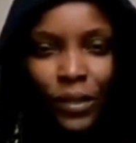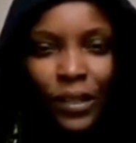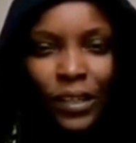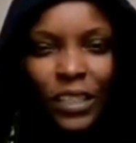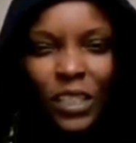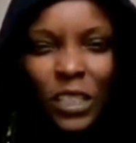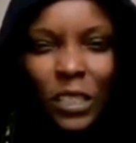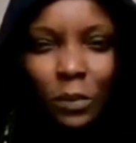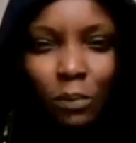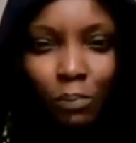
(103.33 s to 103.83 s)

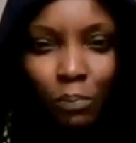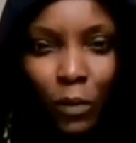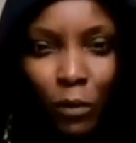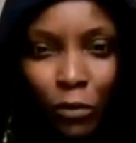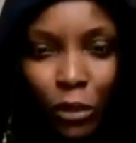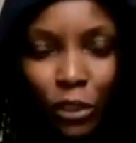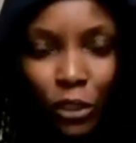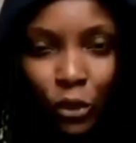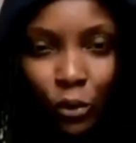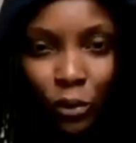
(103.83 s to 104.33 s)

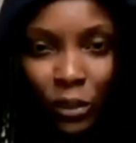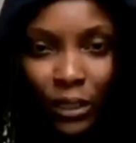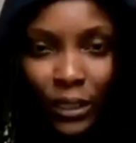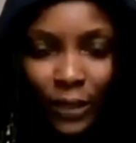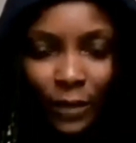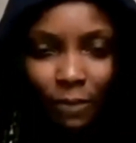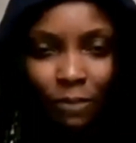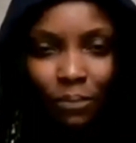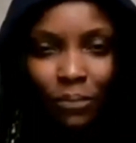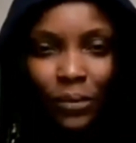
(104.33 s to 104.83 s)

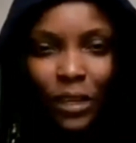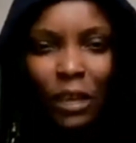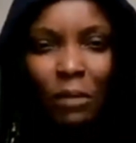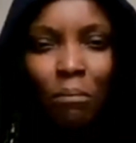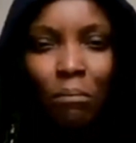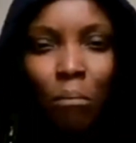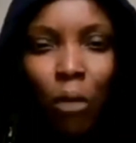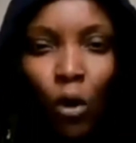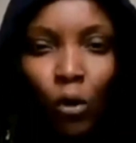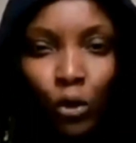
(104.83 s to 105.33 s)
spiritually,
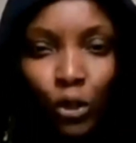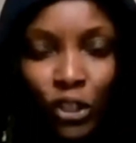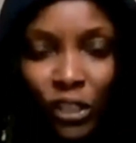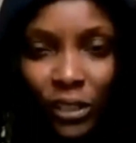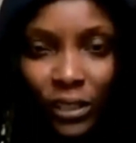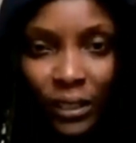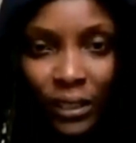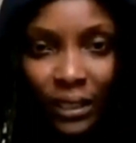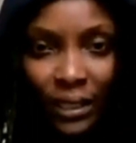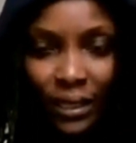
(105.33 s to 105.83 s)

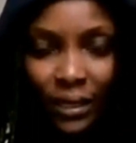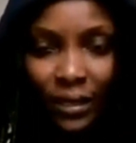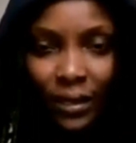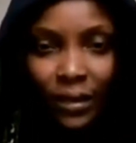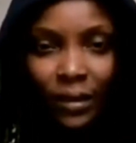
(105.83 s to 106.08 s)
emotionally,